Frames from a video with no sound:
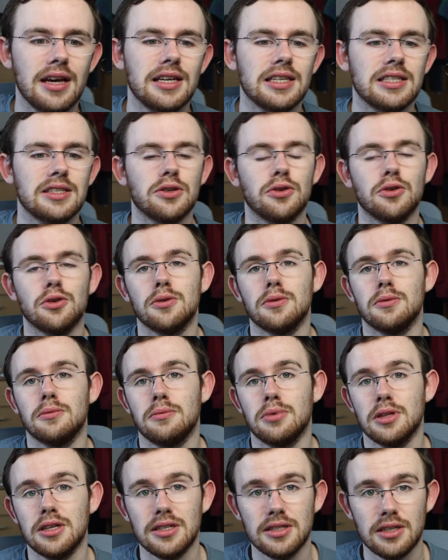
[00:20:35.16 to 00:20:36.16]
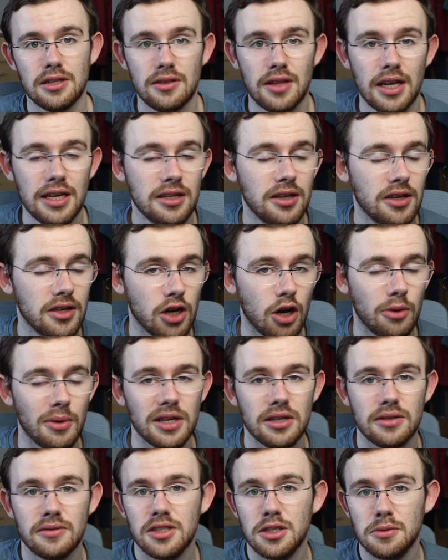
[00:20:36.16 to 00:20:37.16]
So please like,
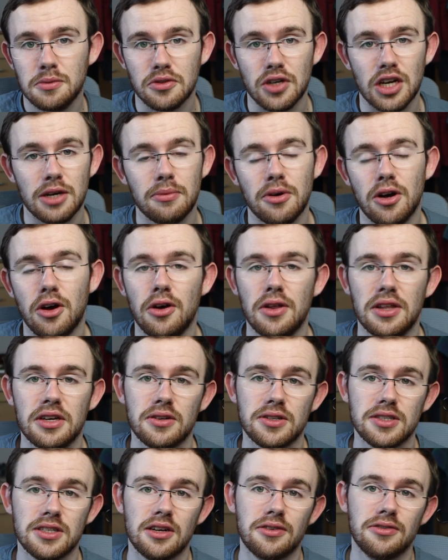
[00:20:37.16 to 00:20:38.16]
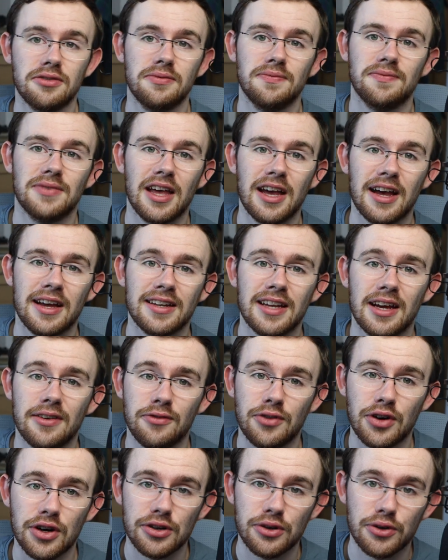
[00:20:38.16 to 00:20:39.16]
comment, subscribe, all that good stuff, and have
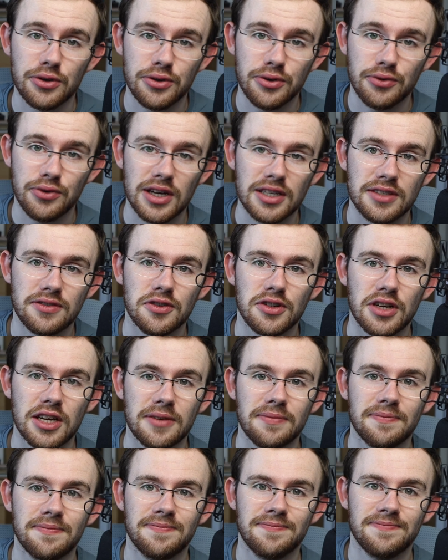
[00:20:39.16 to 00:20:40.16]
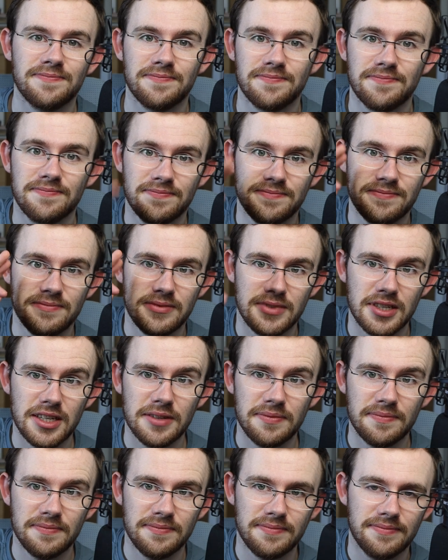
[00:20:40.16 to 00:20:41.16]
a very good rest of your day. See ya!